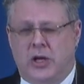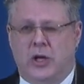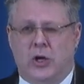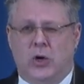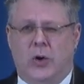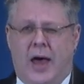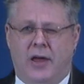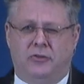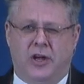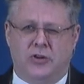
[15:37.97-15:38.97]
you
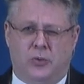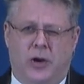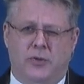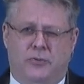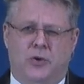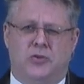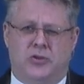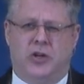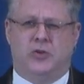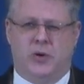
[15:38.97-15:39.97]
as a 21st
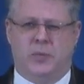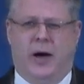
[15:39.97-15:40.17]
century